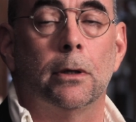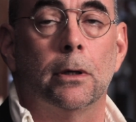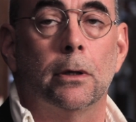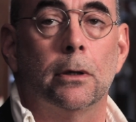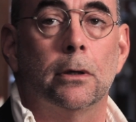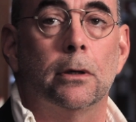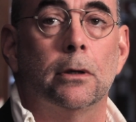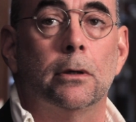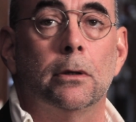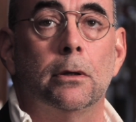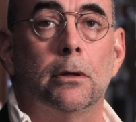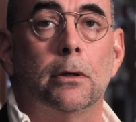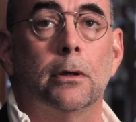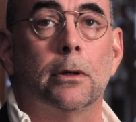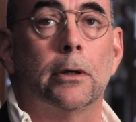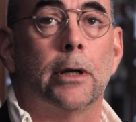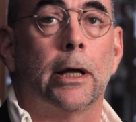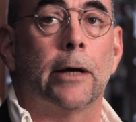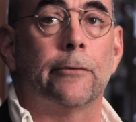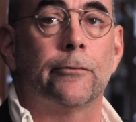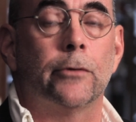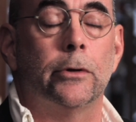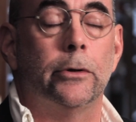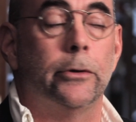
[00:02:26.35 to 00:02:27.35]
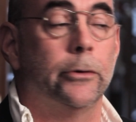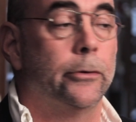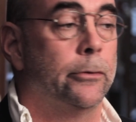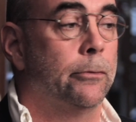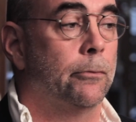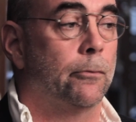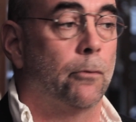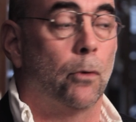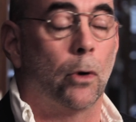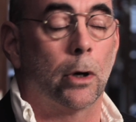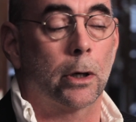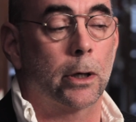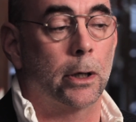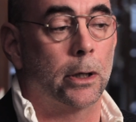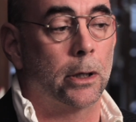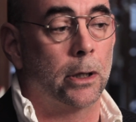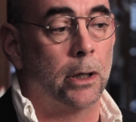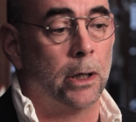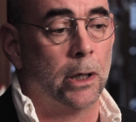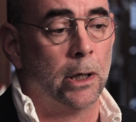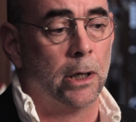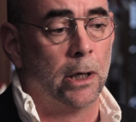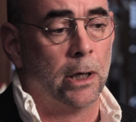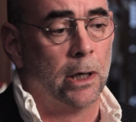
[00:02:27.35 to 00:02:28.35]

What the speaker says: an afternoon walking.